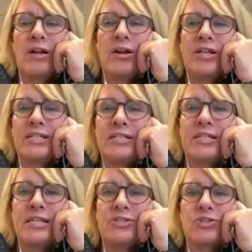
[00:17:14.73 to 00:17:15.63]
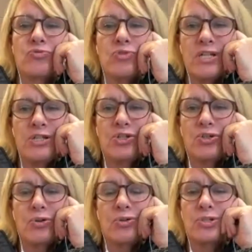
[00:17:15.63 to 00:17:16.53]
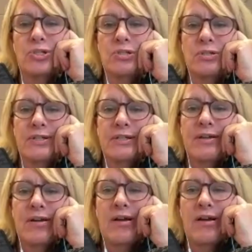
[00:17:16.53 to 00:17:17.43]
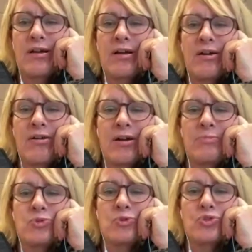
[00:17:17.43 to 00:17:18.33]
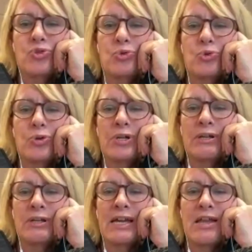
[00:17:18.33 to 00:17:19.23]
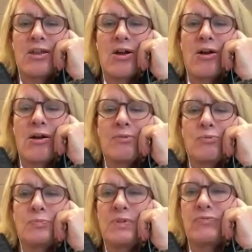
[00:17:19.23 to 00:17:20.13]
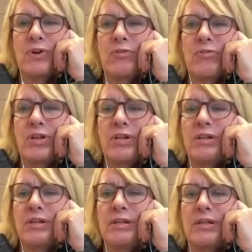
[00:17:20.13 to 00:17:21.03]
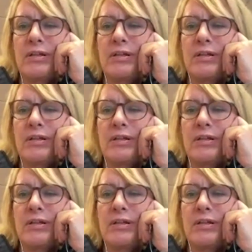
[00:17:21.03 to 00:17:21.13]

did see a screenshot. I'm not sure. Again, I would be very